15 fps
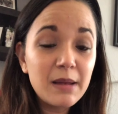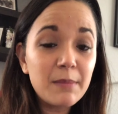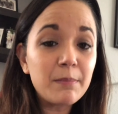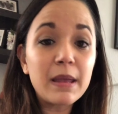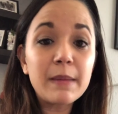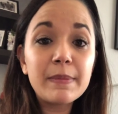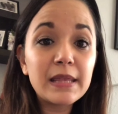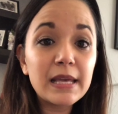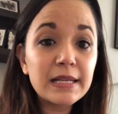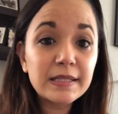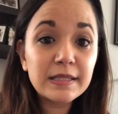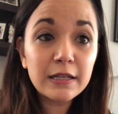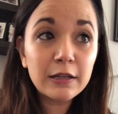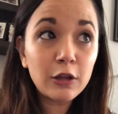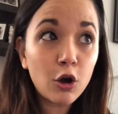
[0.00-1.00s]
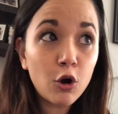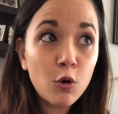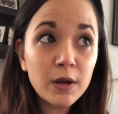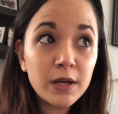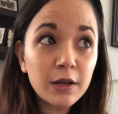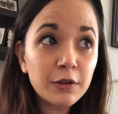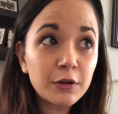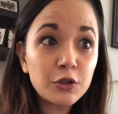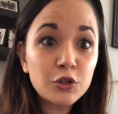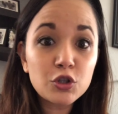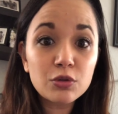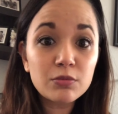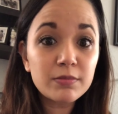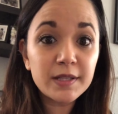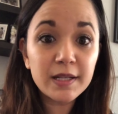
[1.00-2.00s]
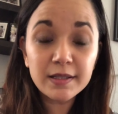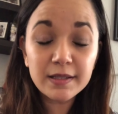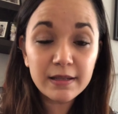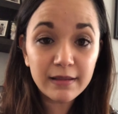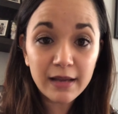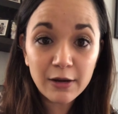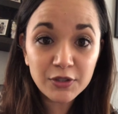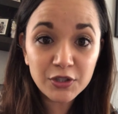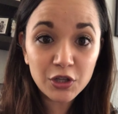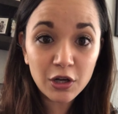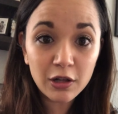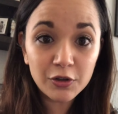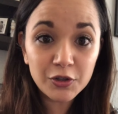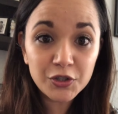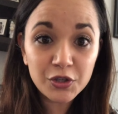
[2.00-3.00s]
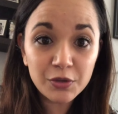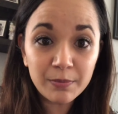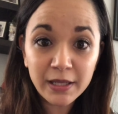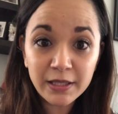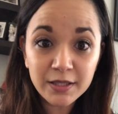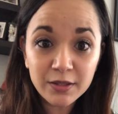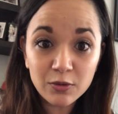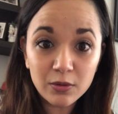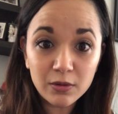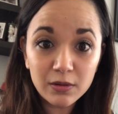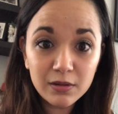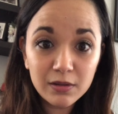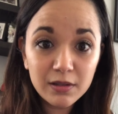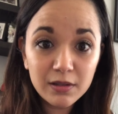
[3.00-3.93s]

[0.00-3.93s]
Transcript: Maybe they still owe another $60,000 to med school.